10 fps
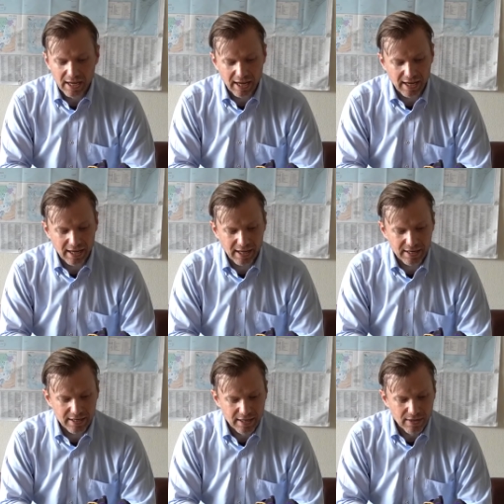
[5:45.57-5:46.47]

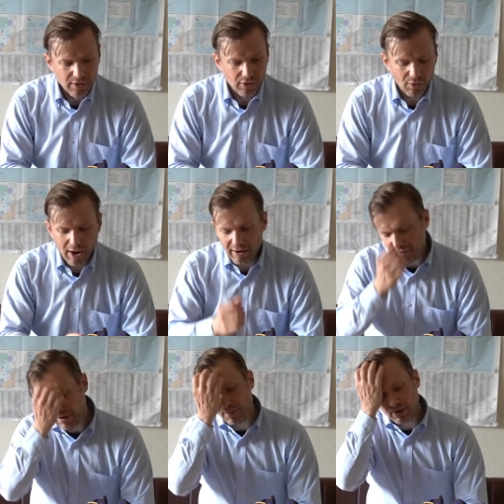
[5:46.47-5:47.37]
And so I
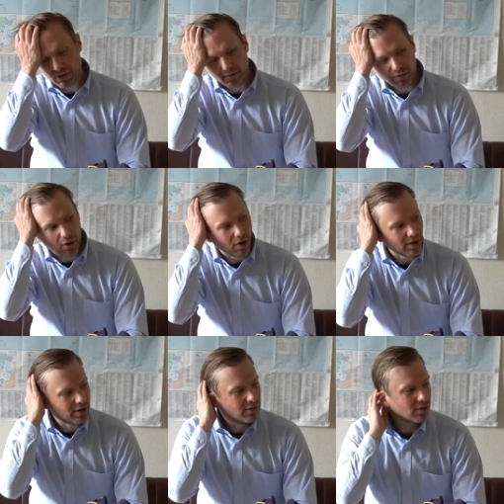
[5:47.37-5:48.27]
found myself
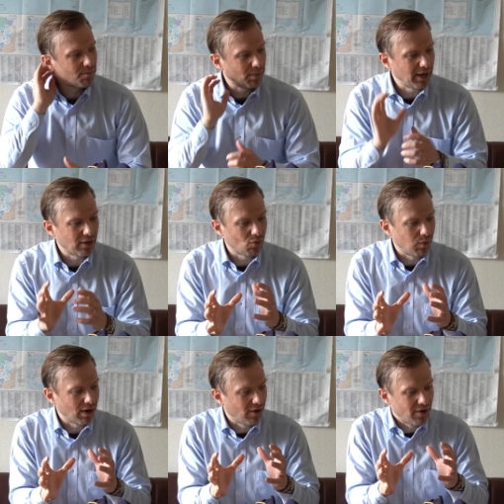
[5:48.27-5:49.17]
caught in this place
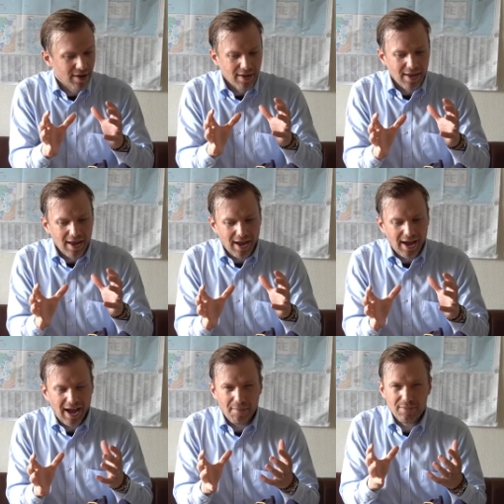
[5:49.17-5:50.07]
where
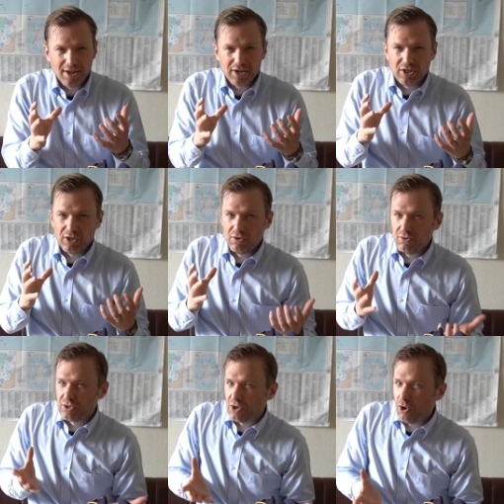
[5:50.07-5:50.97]
I'm not a
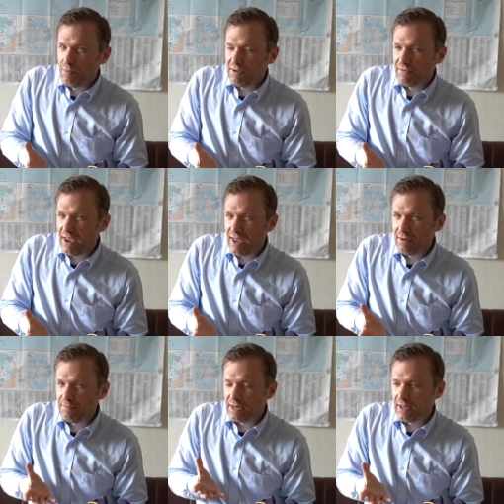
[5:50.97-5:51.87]
huge Kobe
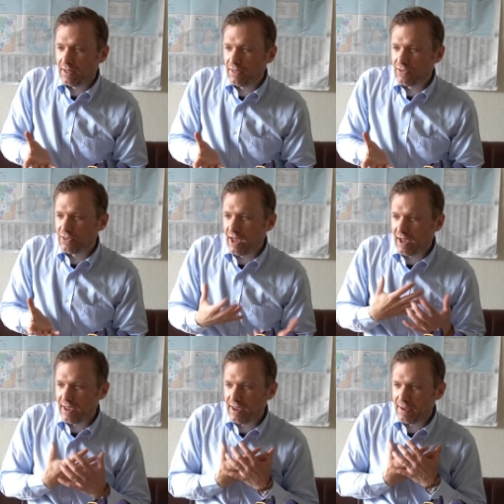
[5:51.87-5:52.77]
fan because
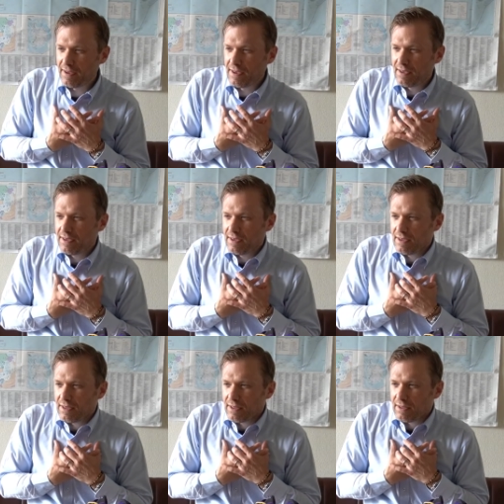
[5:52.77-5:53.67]
I
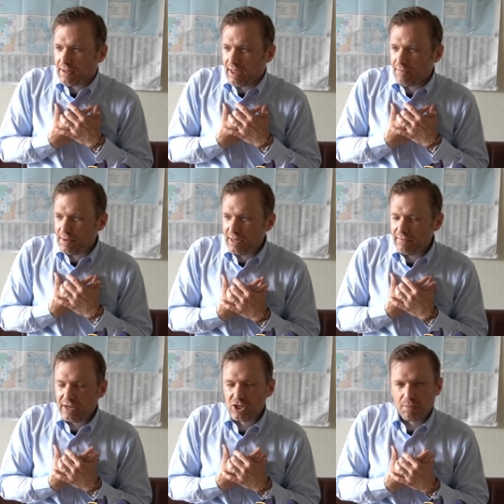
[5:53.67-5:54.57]
have been
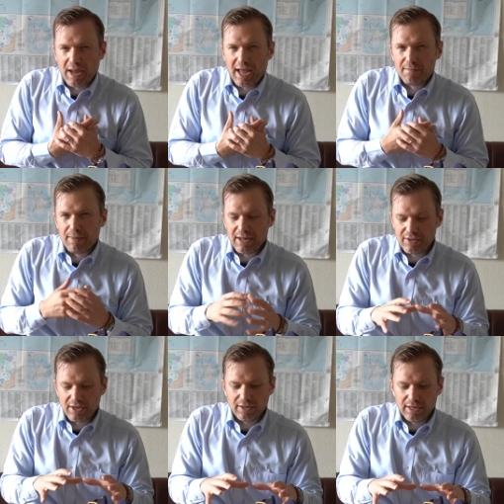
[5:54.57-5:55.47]
living in Japan
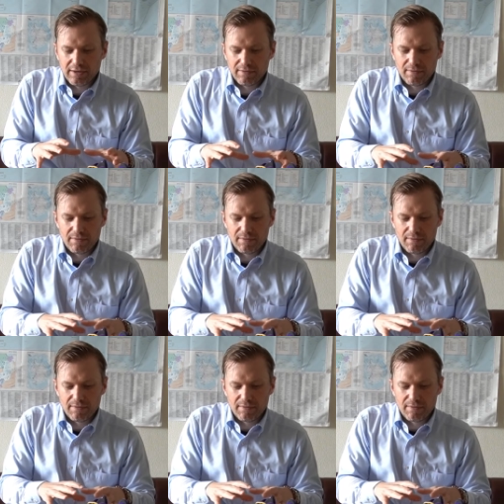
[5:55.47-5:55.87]
basically